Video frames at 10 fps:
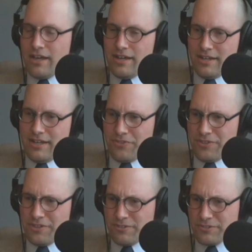I
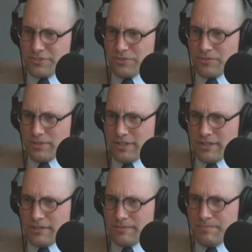think
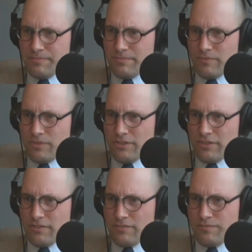also
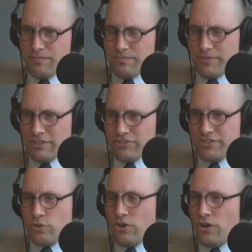just
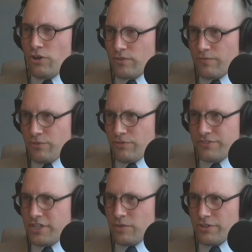the quality of our food is
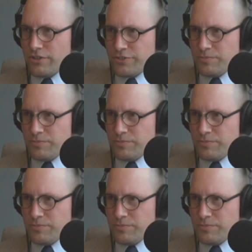not what it used to be.